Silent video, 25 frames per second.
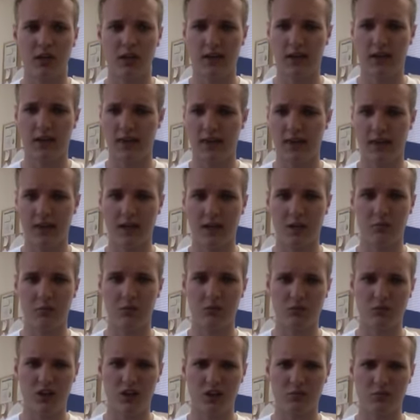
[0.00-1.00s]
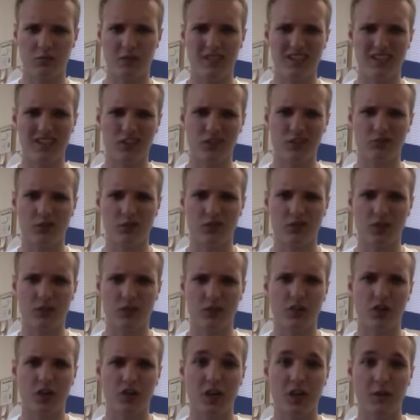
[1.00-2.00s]
I think I'd be rich because I just really
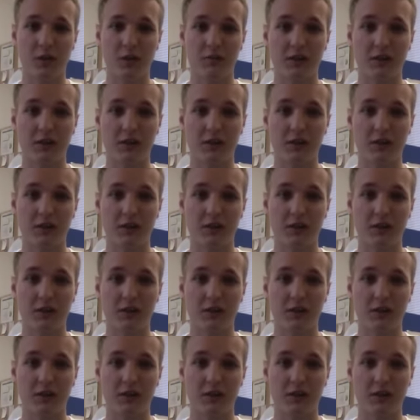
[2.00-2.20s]
don't shut up